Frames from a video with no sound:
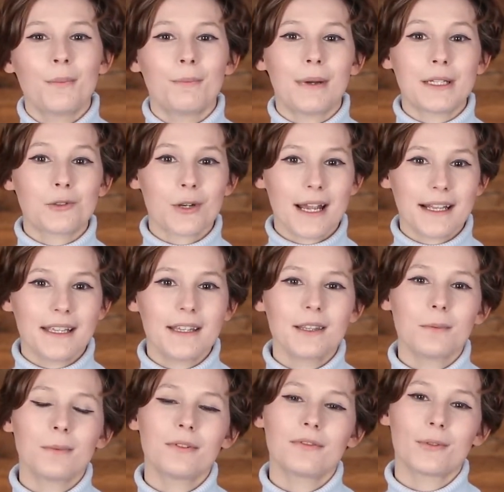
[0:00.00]
By tracking the
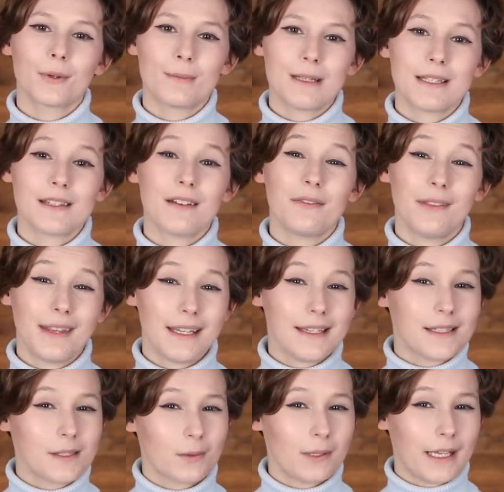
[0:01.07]
performance of
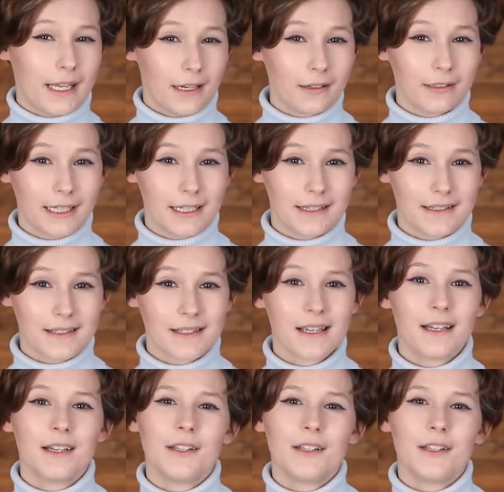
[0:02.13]
these three areas,